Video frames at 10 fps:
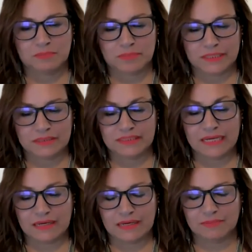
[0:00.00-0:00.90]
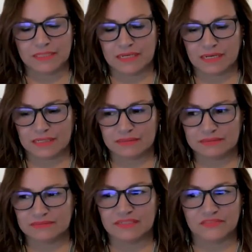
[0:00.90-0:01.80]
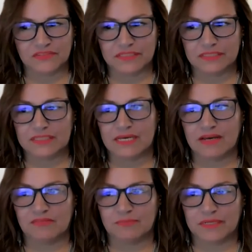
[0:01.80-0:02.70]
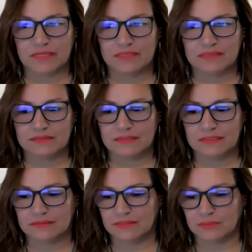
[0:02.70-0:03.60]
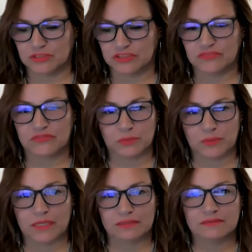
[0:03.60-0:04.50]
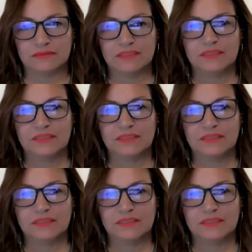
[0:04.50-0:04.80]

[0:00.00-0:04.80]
But yeah, I mean, I definitely have been in, in commercial for a while.